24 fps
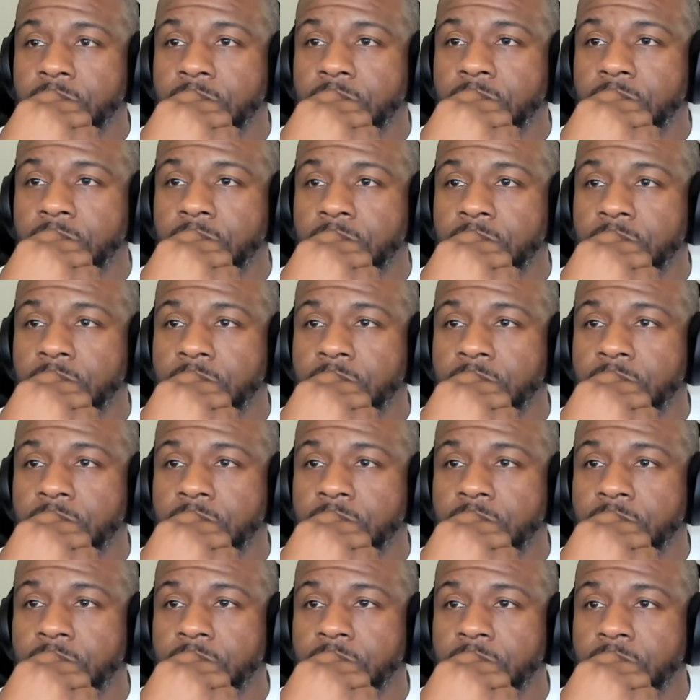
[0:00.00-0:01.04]

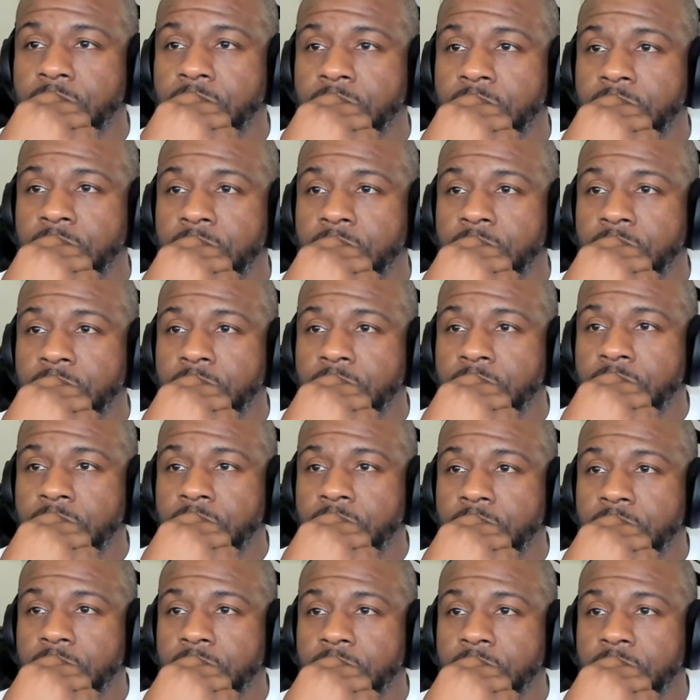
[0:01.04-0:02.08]

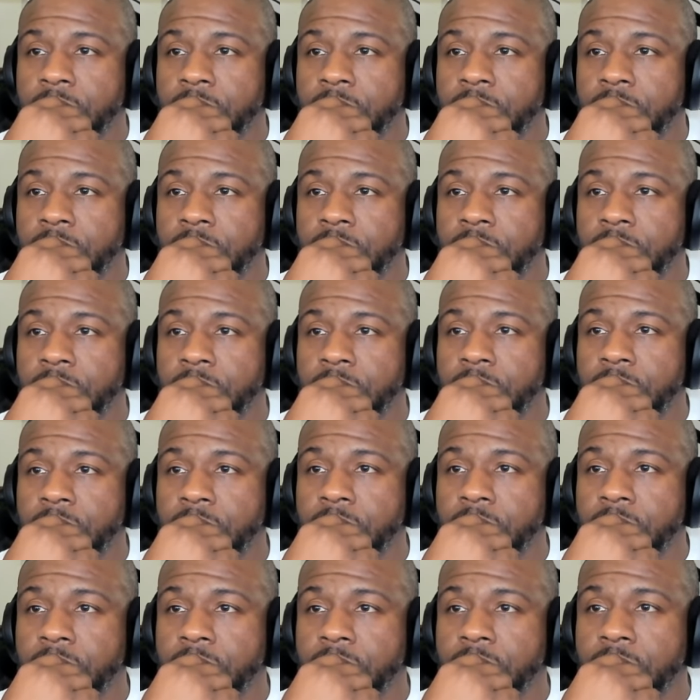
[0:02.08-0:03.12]

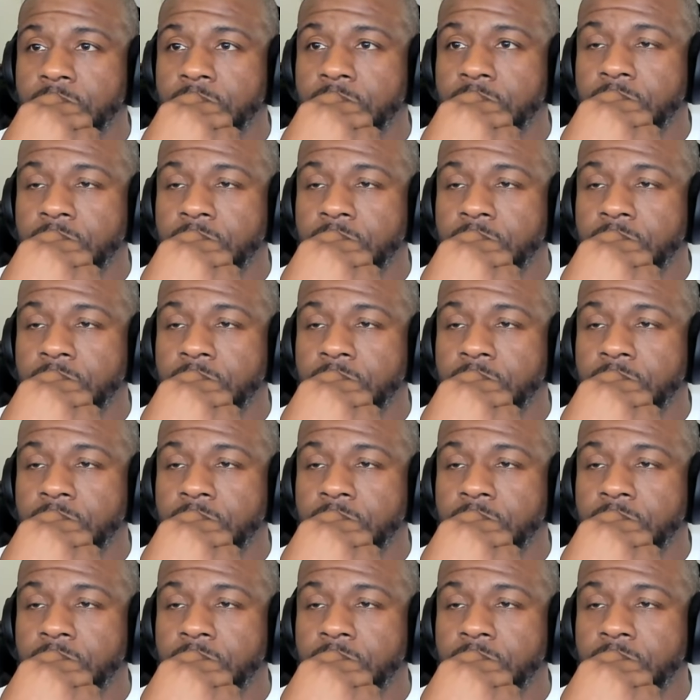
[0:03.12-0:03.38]
[no speech]